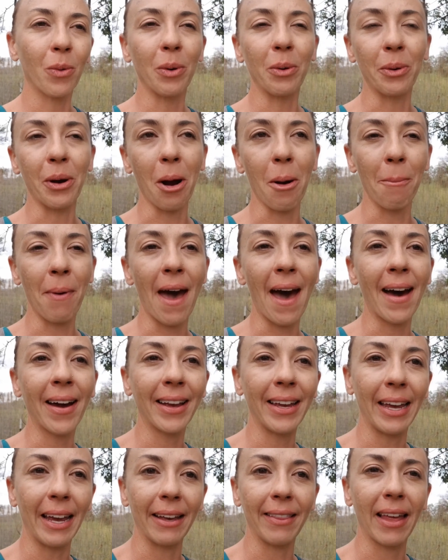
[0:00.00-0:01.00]
when we were
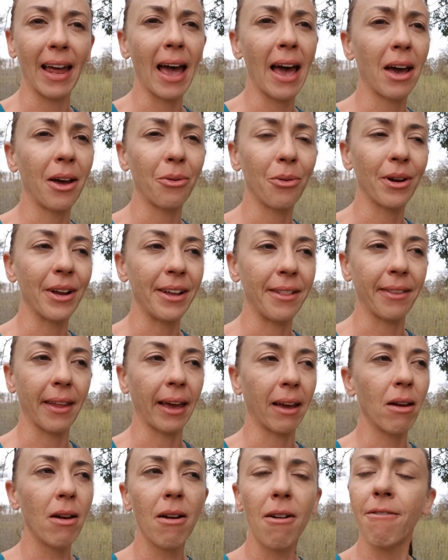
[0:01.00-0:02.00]
unpacking that had written
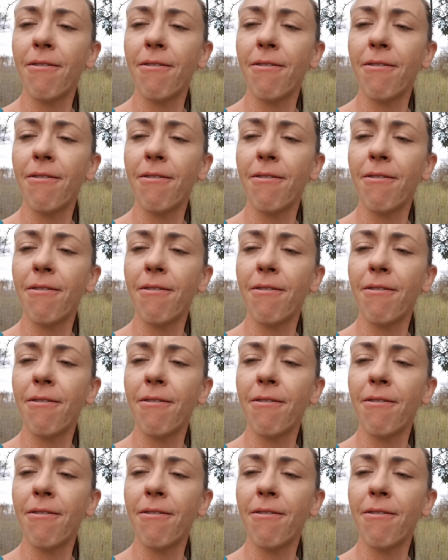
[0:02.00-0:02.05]
like